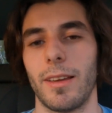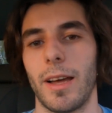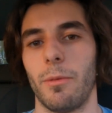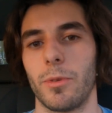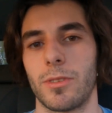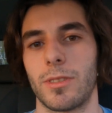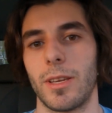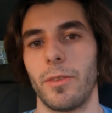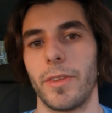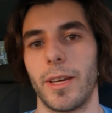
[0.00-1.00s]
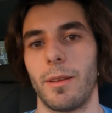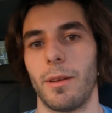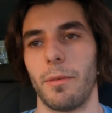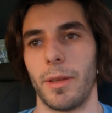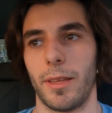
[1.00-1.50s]
I was still not
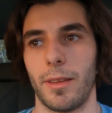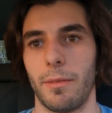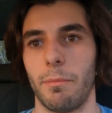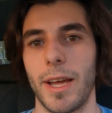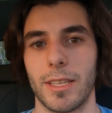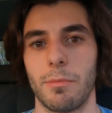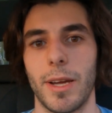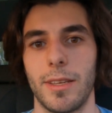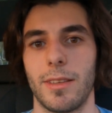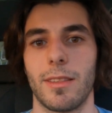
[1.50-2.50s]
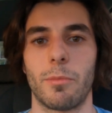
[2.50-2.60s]
maximizing